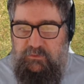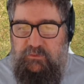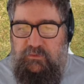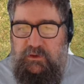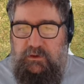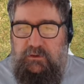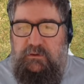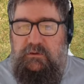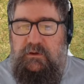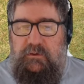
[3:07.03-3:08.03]
think,
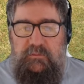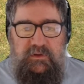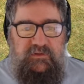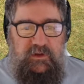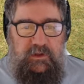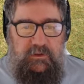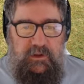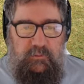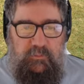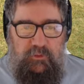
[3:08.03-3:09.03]
yep, let's edit
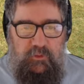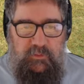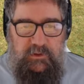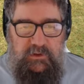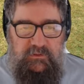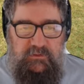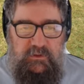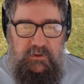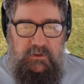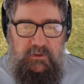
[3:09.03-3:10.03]
our properties.
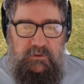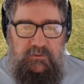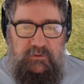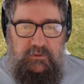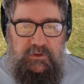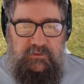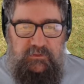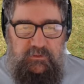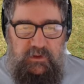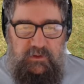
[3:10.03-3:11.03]
So let's
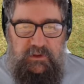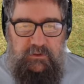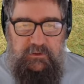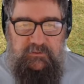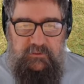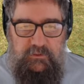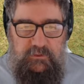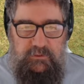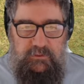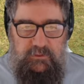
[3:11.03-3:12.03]
turn our headlights
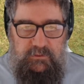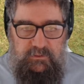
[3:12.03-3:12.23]
on.